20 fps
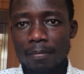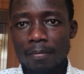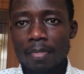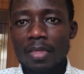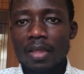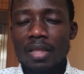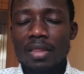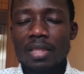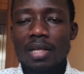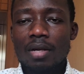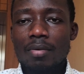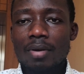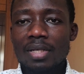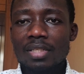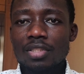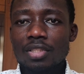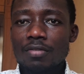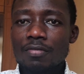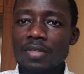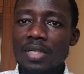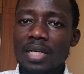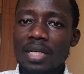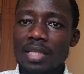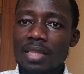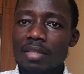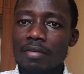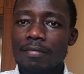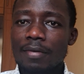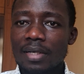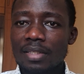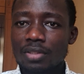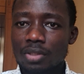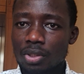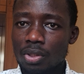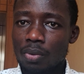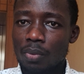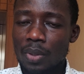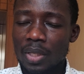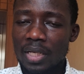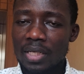Then once you've taken the first 2
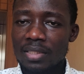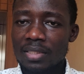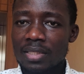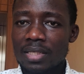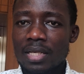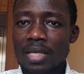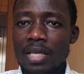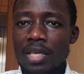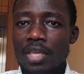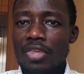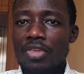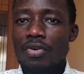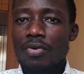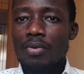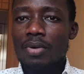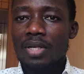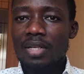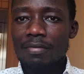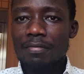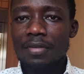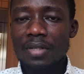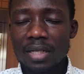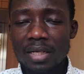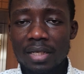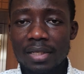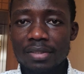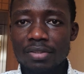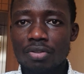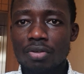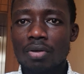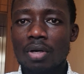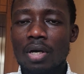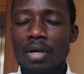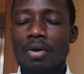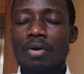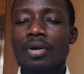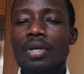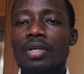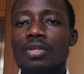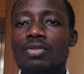weeks, you definitely are
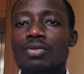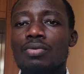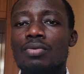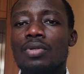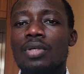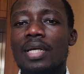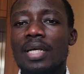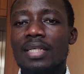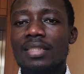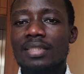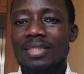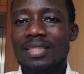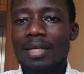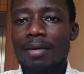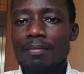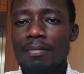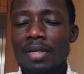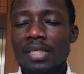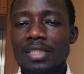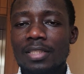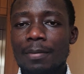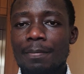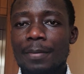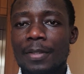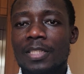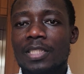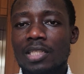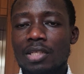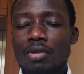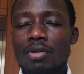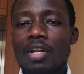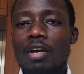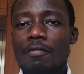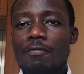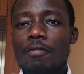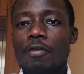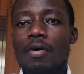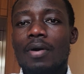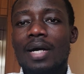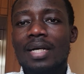going to establish a particular
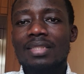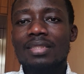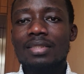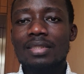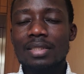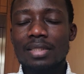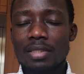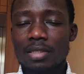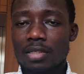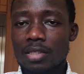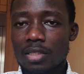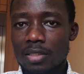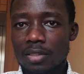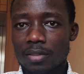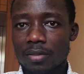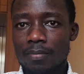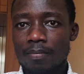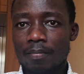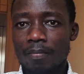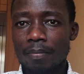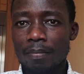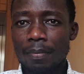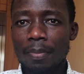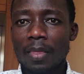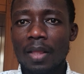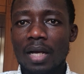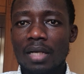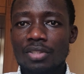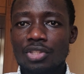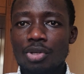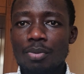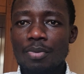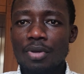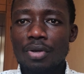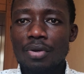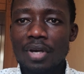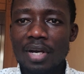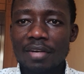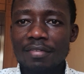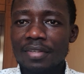focused interest. Assuming you
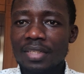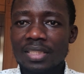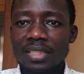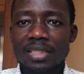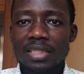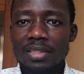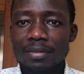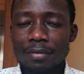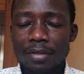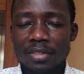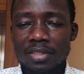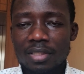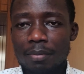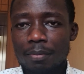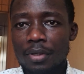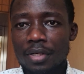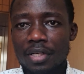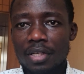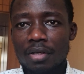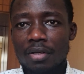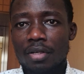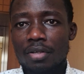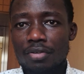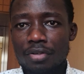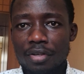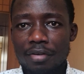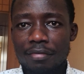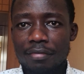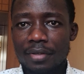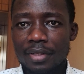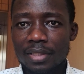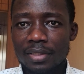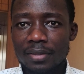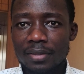have an interest, for example, in regulatory affairs,